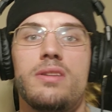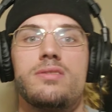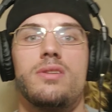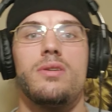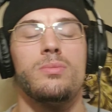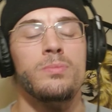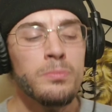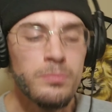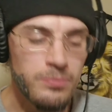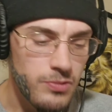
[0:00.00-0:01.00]
So,
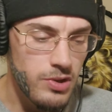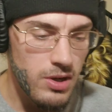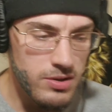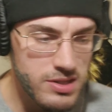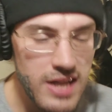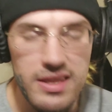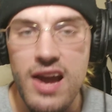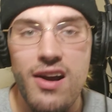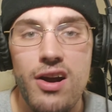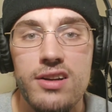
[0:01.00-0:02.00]
you know, it's not
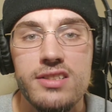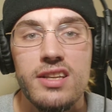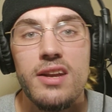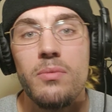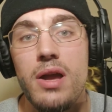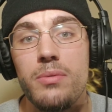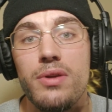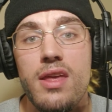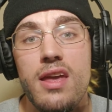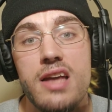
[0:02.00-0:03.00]
that hard to get away
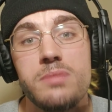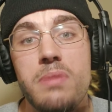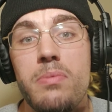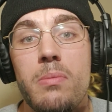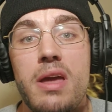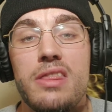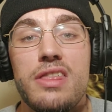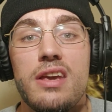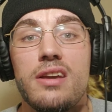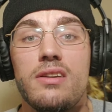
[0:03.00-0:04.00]
with it as people may
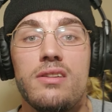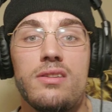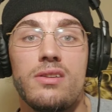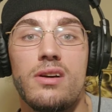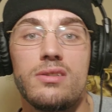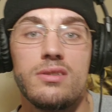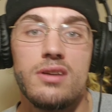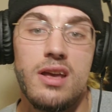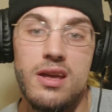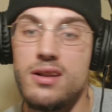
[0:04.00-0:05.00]
think, you know?
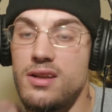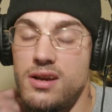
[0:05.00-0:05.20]
And